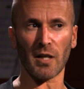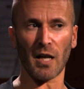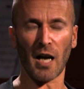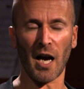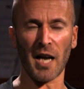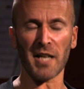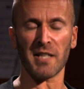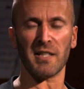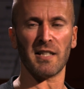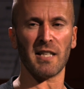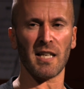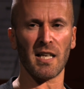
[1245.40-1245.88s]

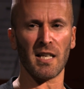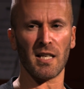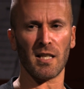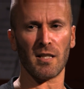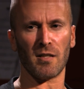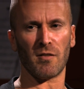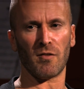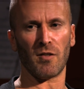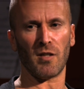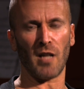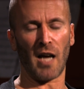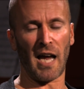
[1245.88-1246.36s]
I
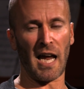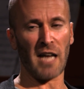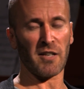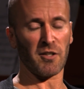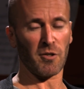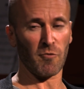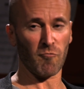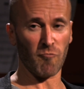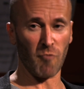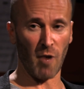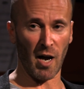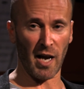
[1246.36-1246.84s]
did, I had
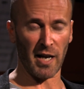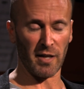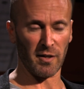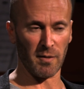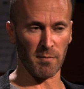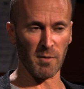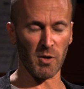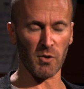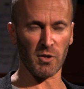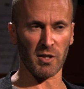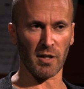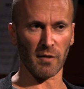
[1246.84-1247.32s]
to write the
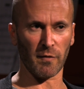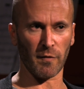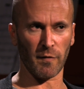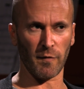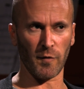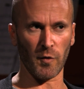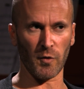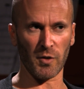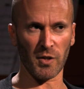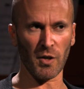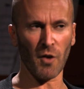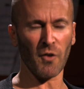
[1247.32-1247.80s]
music
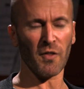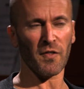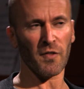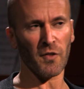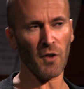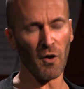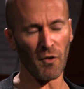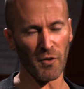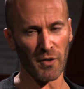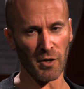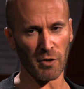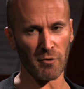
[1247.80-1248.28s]
for, not,
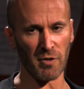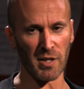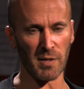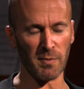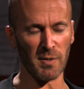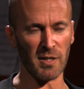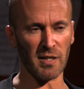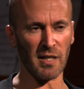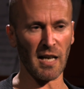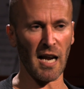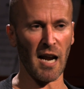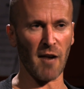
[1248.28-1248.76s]
not the
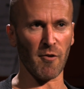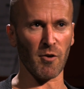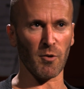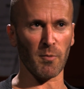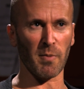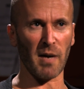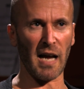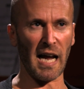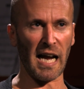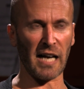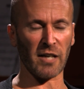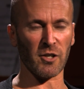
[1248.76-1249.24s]
Christmas Carol,
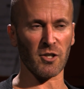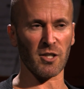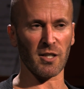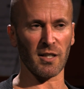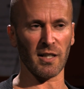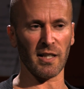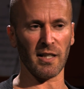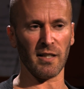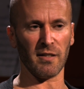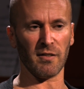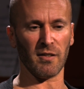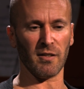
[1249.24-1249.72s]
but
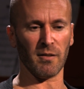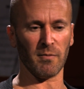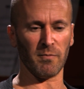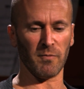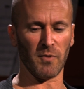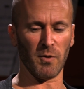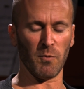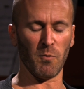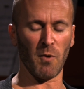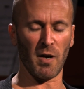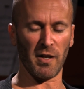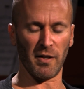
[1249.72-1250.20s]
actually the,
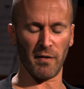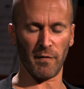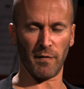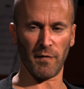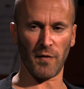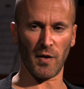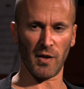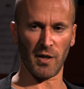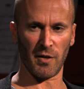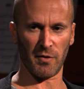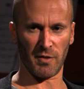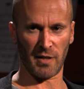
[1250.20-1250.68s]
the one that
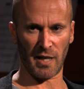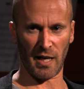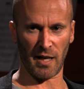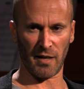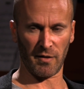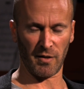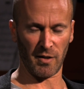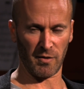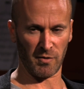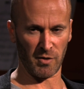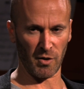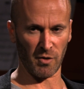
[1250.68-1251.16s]
followed
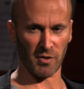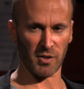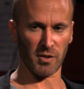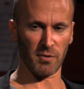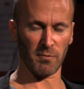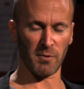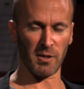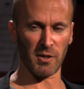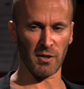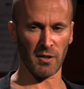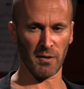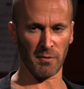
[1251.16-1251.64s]
that, the Doctor
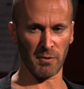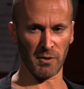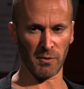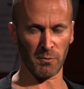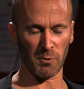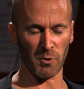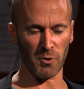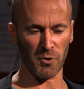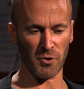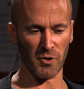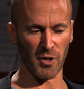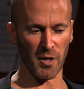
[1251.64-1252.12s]
Widow and the
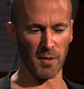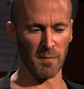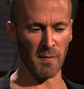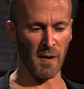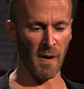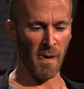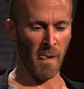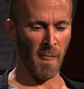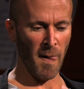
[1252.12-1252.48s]
Wardrobe.